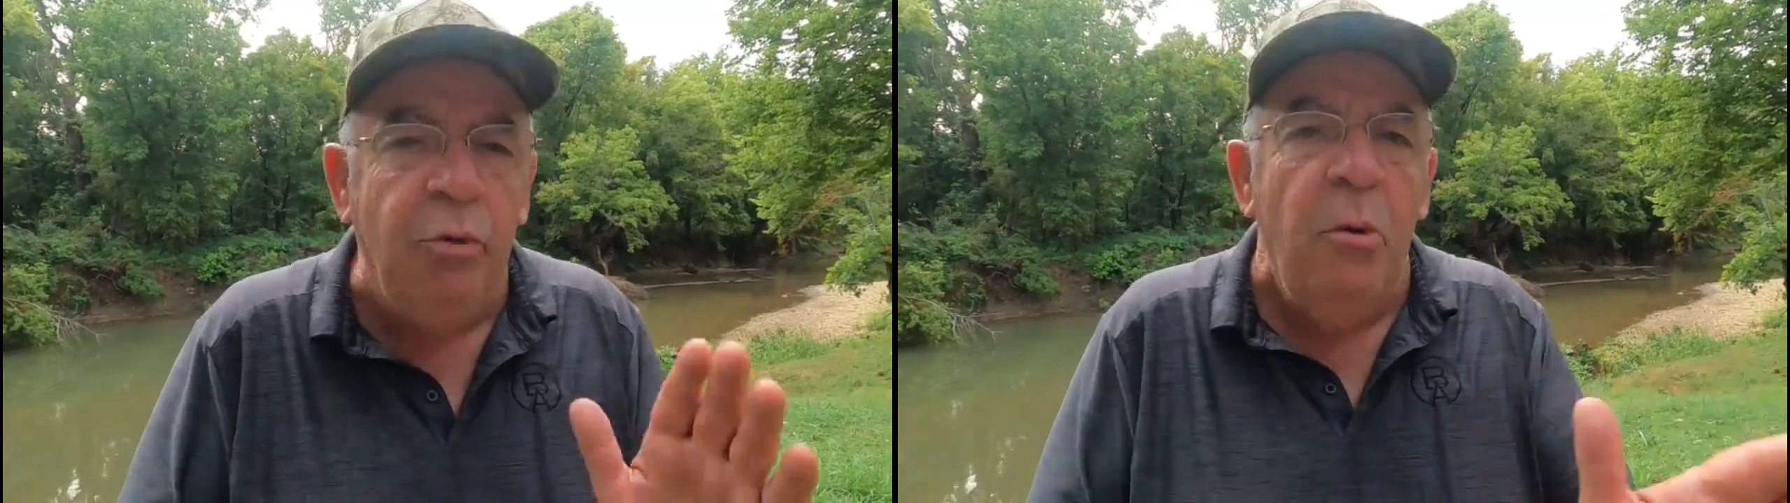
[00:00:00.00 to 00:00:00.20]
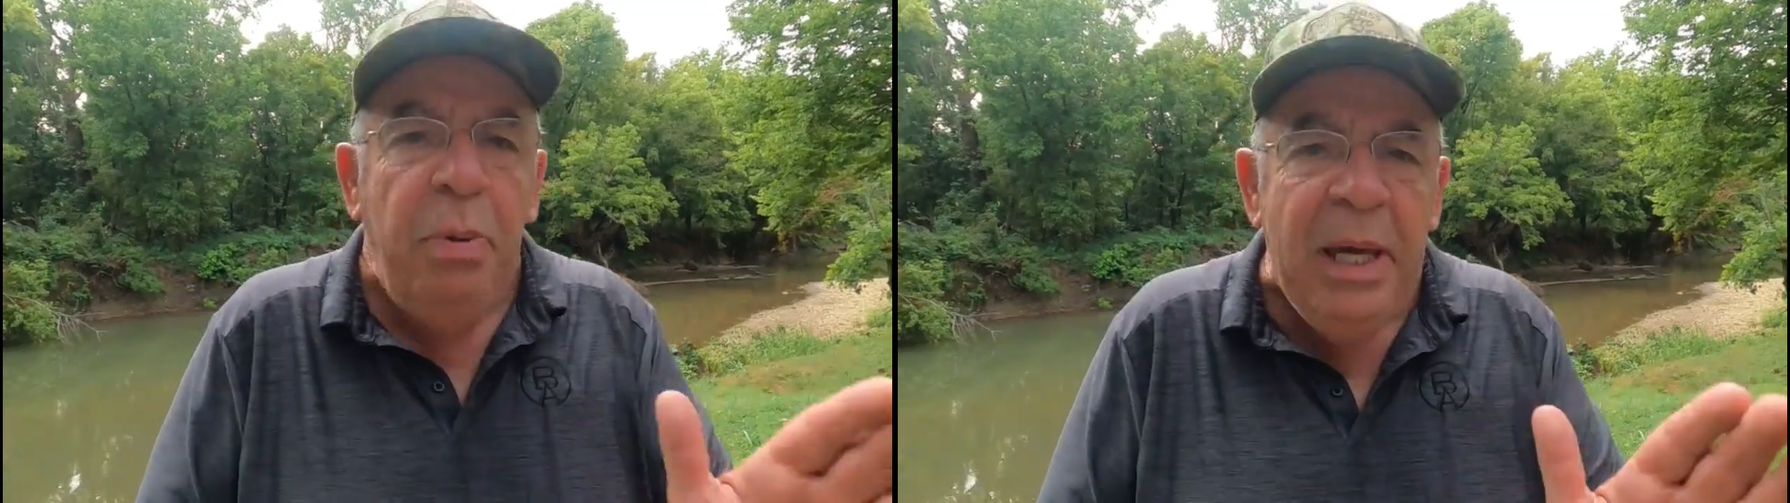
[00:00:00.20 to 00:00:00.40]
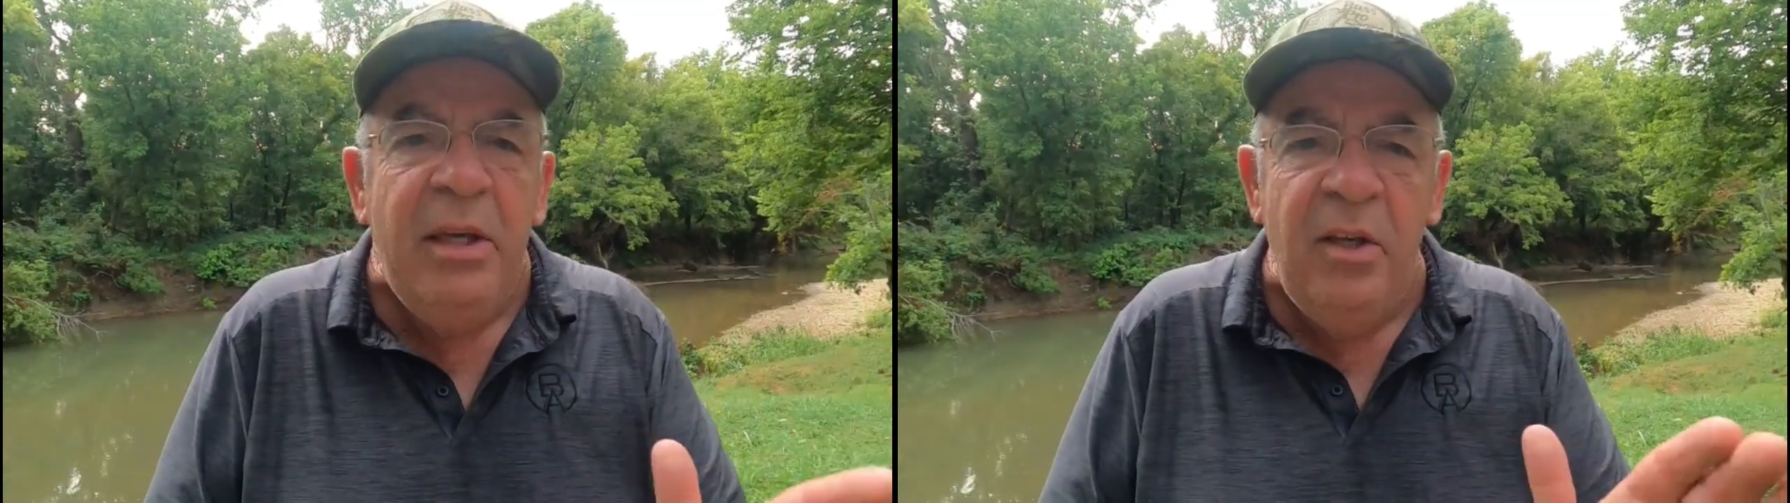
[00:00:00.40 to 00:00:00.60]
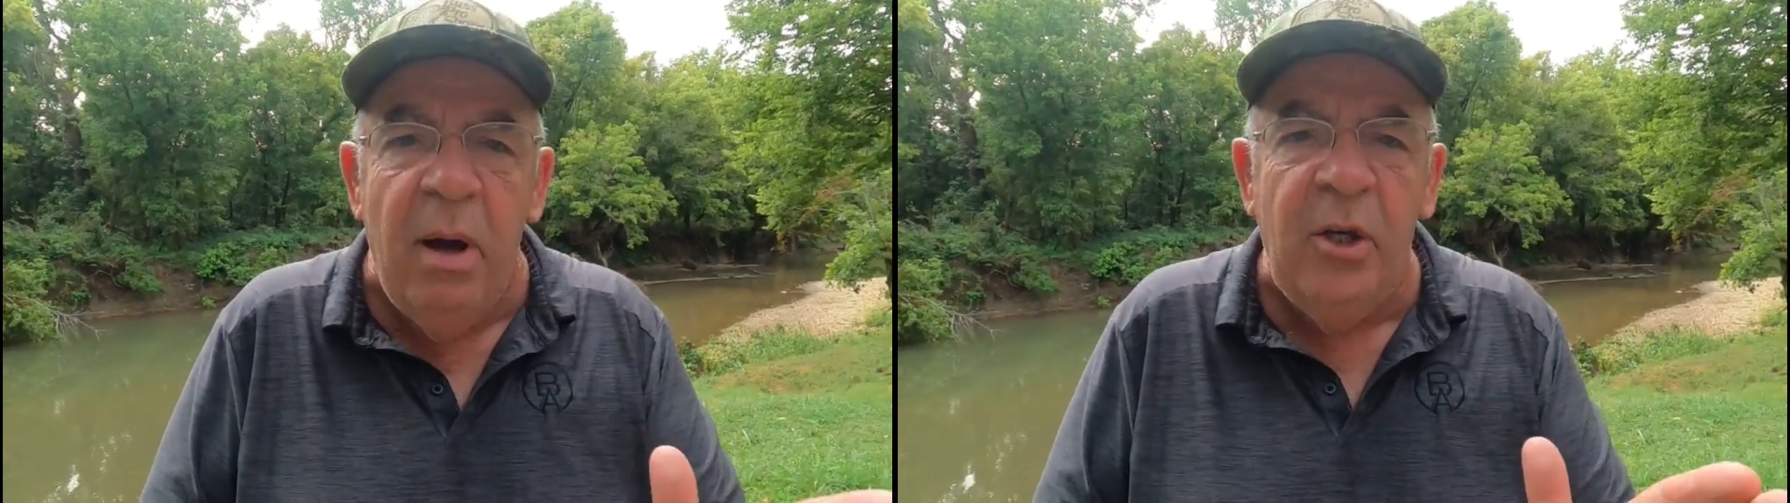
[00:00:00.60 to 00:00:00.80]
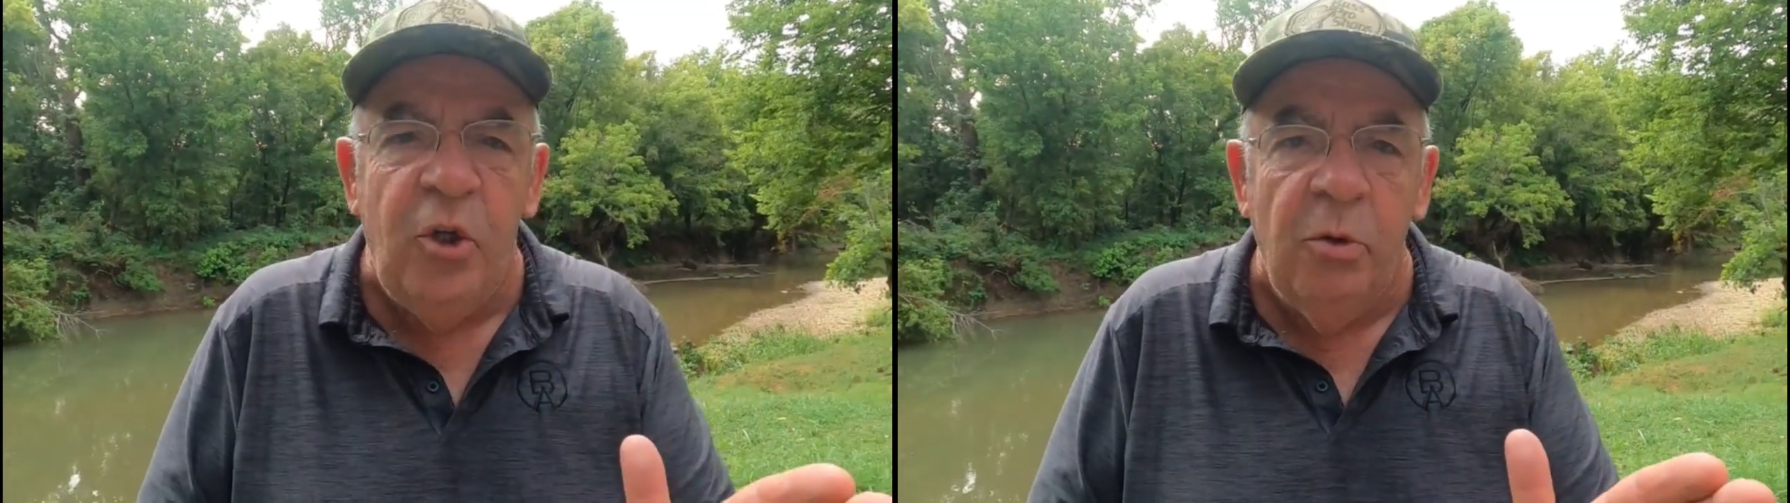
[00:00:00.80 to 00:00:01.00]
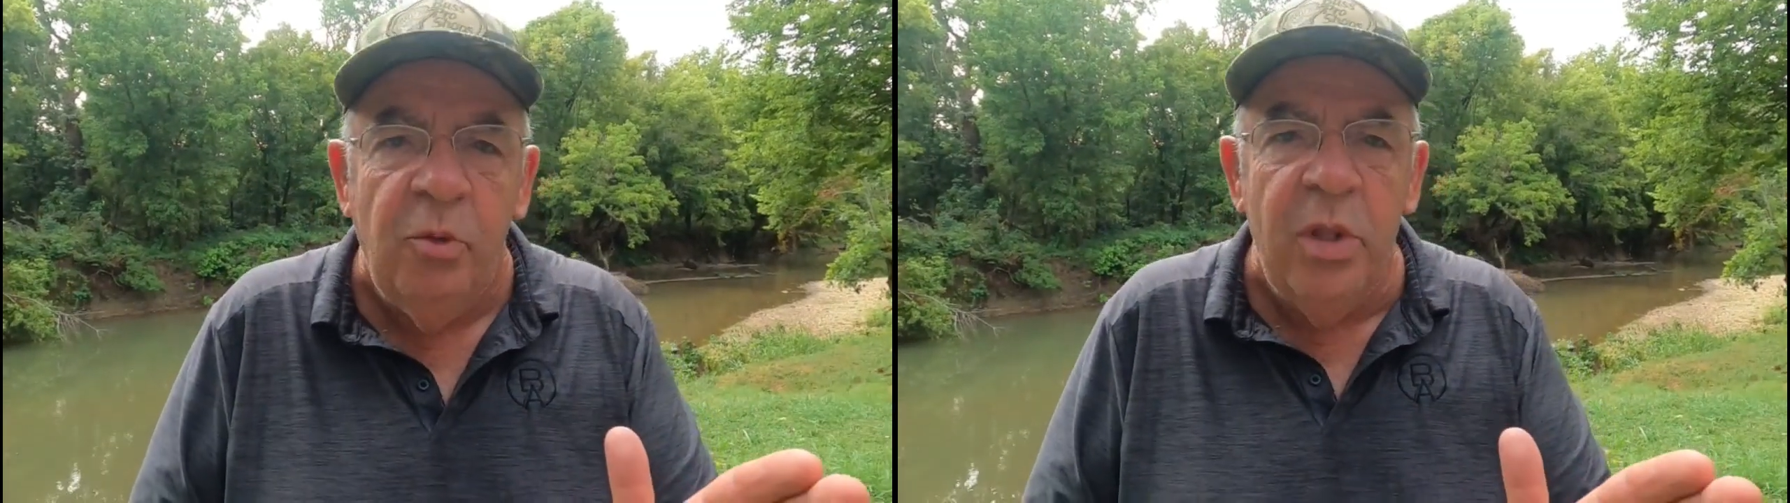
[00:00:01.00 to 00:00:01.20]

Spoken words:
going to pick these mushrooms.